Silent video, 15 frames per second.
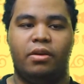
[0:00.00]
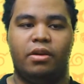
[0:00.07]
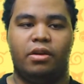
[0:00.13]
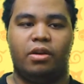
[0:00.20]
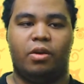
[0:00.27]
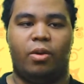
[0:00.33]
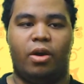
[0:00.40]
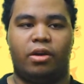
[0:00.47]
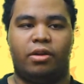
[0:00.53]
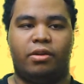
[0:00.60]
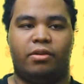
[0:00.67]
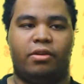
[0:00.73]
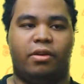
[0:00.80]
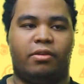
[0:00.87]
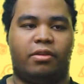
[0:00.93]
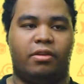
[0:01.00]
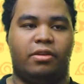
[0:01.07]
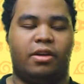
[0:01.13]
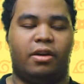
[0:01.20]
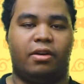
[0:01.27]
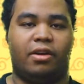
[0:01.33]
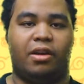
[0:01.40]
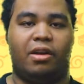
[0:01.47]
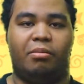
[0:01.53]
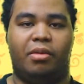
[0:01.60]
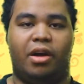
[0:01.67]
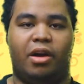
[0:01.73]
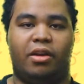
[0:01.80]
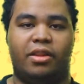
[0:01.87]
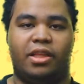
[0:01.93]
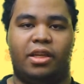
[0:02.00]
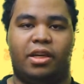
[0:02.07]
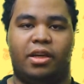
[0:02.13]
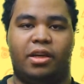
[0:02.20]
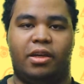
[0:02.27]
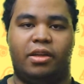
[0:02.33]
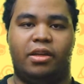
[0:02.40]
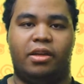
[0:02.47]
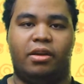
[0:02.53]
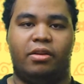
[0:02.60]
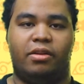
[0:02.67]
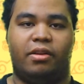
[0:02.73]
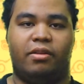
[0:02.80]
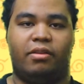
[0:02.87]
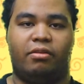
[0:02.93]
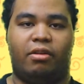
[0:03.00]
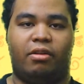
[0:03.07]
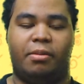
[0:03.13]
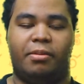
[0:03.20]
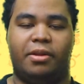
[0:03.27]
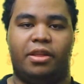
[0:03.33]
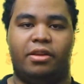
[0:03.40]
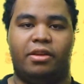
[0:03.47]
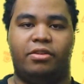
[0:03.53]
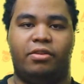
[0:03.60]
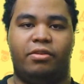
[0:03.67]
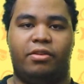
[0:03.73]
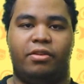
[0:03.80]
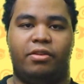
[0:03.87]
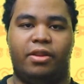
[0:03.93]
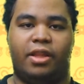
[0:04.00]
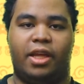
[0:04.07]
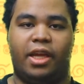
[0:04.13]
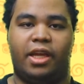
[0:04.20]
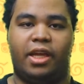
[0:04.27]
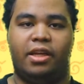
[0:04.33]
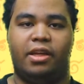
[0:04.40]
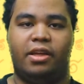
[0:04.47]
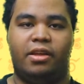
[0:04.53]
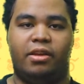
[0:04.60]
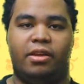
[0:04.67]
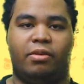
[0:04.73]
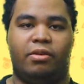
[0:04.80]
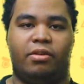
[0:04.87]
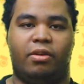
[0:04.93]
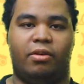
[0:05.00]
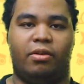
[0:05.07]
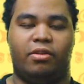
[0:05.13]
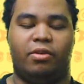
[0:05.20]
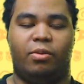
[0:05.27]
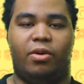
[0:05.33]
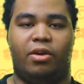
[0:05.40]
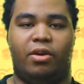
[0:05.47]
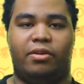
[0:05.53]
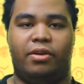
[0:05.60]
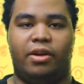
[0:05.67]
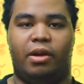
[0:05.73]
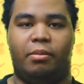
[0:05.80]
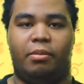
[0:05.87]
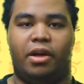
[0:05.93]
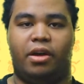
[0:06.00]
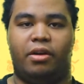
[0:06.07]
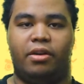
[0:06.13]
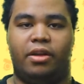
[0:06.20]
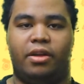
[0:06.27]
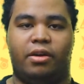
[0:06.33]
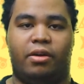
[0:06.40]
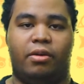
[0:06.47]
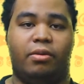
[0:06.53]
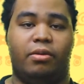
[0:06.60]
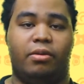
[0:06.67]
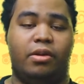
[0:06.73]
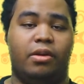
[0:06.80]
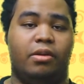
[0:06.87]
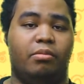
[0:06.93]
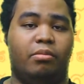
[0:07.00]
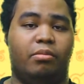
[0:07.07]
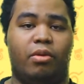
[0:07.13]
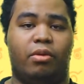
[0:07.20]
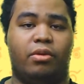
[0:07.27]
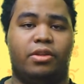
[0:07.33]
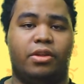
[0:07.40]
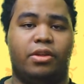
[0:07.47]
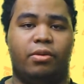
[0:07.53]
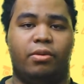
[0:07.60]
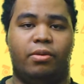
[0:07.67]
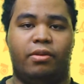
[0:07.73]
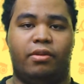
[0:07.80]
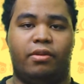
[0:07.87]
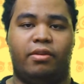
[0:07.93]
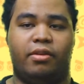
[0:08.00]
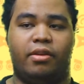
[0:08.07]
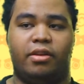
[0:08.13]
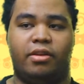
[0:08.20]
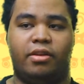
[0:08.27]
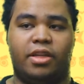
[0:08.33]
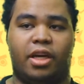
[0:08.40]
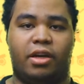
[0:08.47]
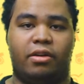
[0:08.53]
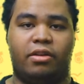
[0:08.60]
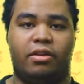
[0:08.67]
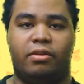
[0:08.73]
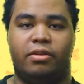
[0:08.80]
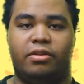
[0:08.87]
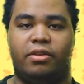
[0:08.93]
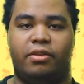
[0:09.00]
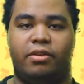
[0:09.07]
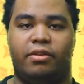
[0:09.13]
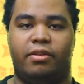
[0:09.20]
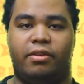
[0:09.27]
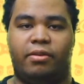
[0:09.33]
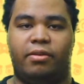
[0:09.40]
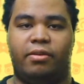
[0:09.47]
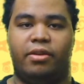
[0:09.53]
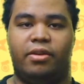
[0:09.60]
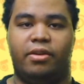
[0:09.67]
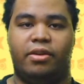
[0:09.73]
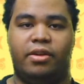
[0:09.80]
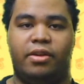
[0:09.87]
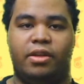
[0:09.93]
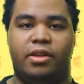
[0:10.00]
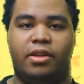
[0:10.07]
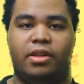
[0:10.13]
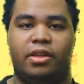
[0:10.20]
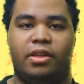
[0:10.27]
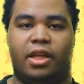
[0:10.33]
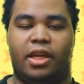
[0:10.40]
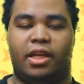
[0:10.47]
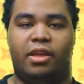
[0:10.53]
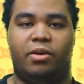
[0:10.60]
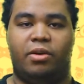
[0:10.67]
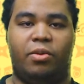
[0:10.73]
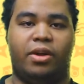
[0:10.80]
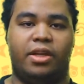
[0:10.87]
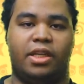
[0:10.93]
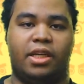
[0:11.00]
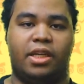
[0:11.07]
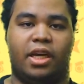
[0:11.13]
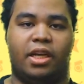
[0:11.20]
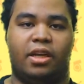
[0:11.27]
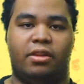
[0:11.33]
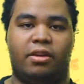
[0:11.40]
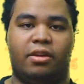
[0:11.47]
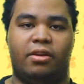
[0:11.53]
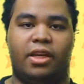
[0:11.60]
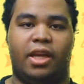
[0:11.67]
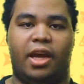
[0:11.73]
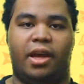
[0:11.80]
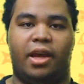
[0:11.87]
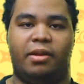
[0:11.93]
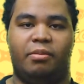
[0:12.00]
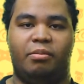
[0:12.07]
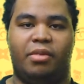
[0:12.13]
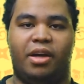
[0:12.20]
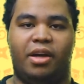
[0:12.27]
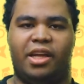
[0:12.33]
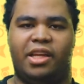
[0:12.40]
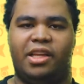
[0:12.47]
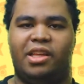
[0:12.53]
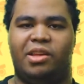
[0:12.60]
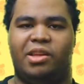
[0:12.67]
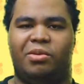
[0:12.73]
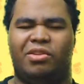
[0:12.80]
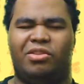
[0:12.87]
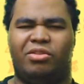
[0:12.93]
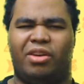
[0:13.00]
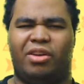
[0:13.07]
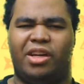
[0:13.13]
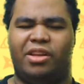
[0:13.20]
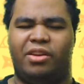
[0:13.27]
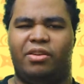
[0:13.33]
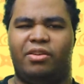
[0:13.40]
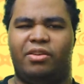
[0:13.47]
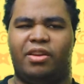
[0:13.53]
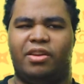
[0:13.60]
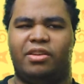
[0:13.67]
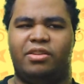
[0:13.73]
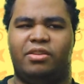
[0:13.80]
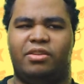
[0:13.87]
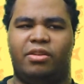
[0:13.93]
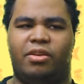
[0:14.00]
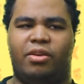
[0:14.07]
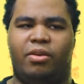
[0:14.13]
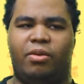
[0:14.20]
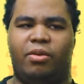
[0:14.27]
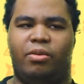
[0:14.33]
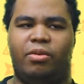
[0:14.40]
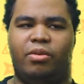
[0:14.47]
Kawaki is also talking about describing the jutsu. Like, he was also wondering about, Boruto's Shadow Clone Jutsu. Like, he wanted to kind of learn that, but he was trying to use it to,